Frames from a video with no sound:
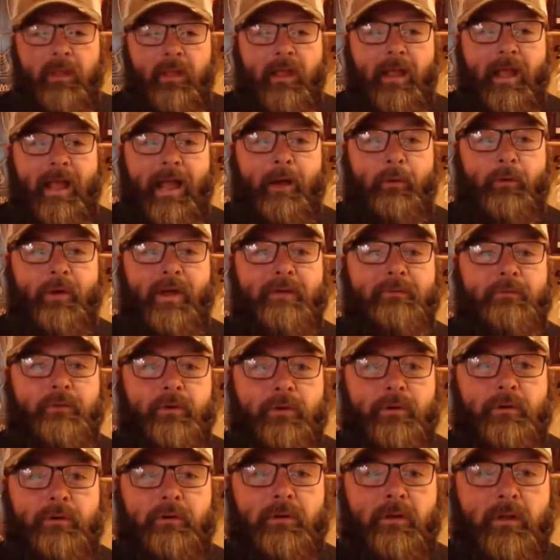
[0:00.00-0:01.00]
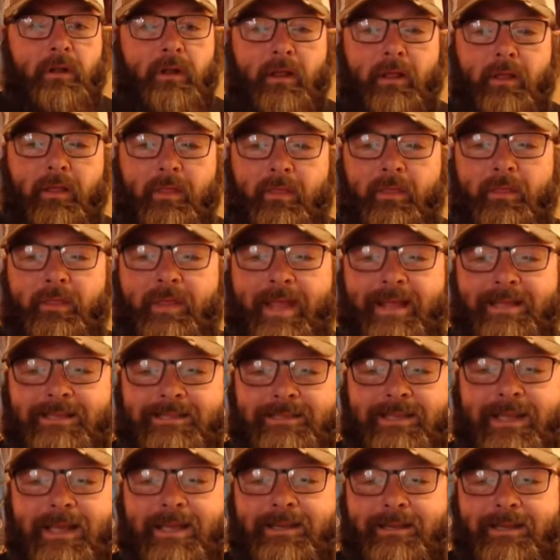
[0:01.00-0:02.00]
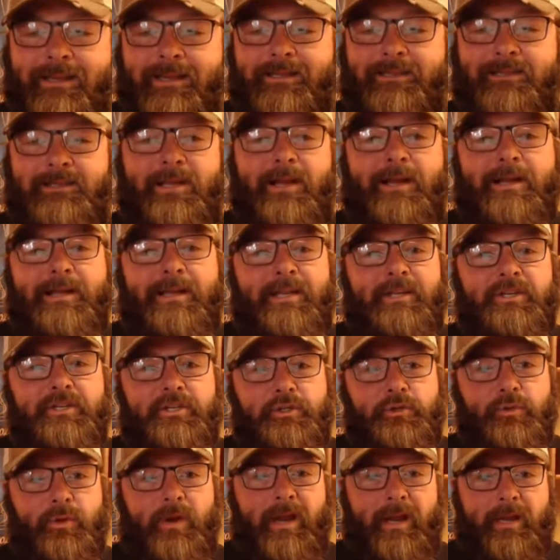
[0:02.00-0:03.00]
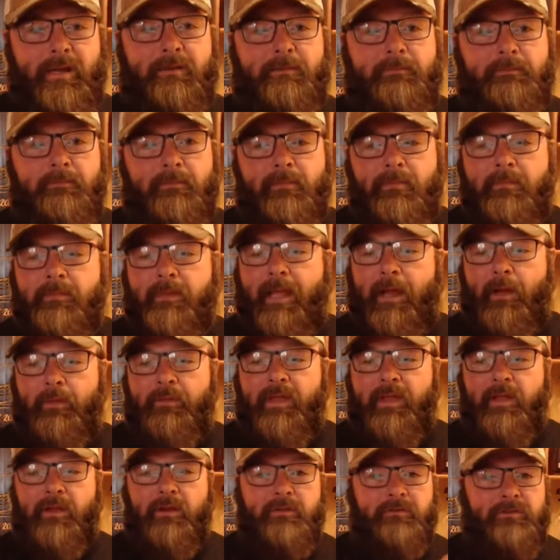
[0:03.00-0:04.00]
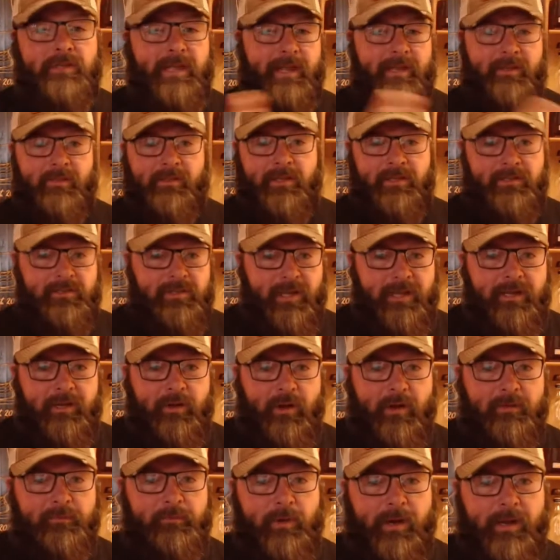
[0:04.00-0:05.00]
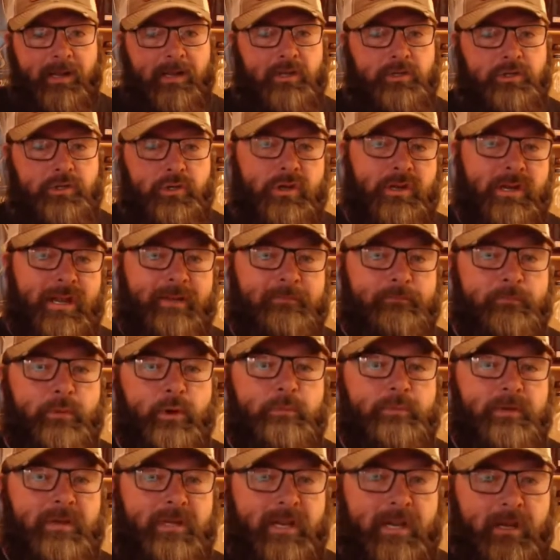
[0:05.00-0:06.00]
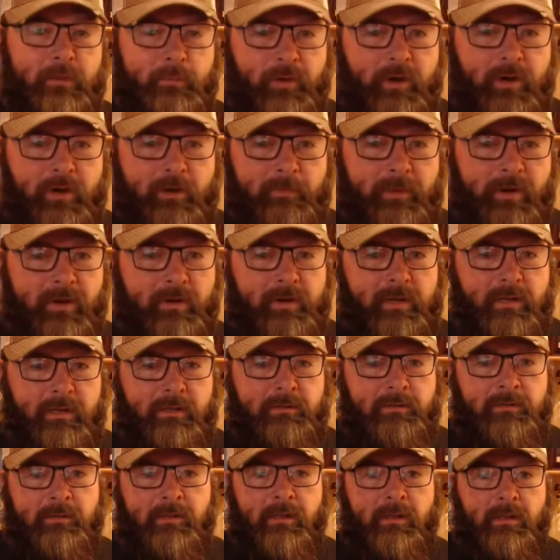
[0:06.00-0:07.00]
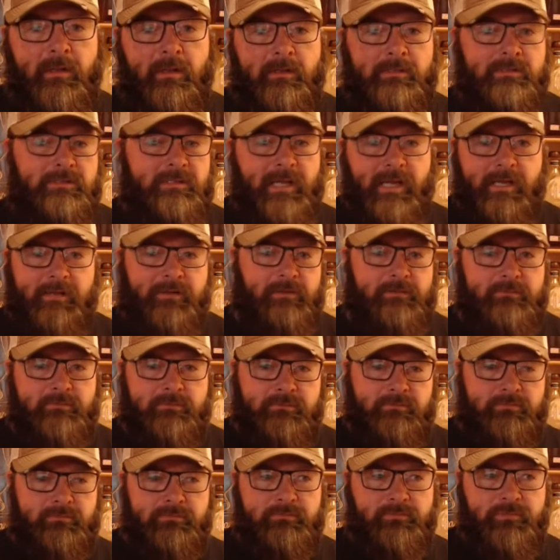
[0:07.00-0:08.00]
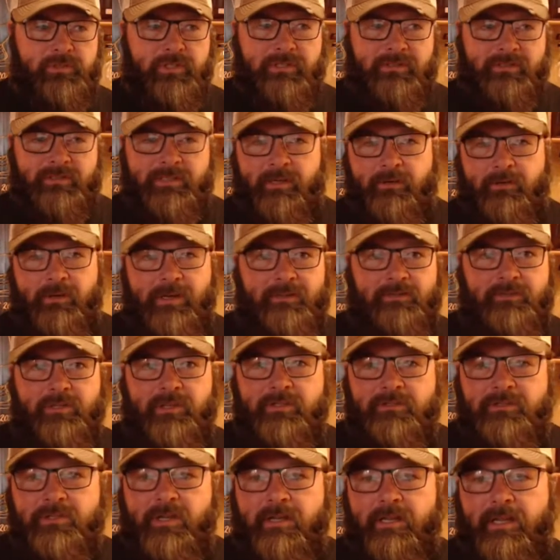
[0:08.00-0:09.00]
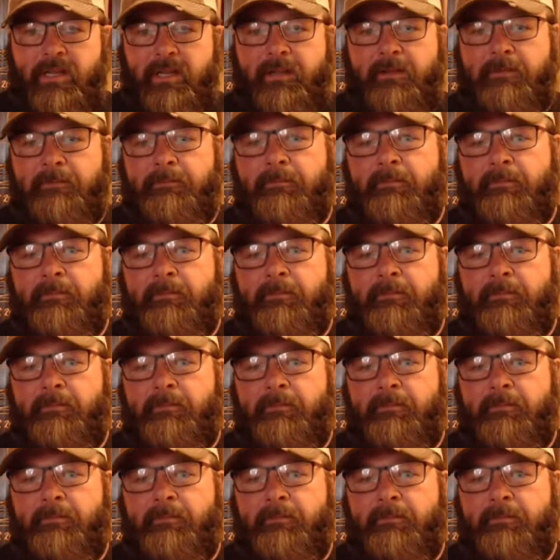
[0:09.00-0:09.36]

However, they said Kentucky straight. Now, they could have taken the Kentucky off, right? Because you can have bourbon anywhere in America. It's not just singled out to Kentucky.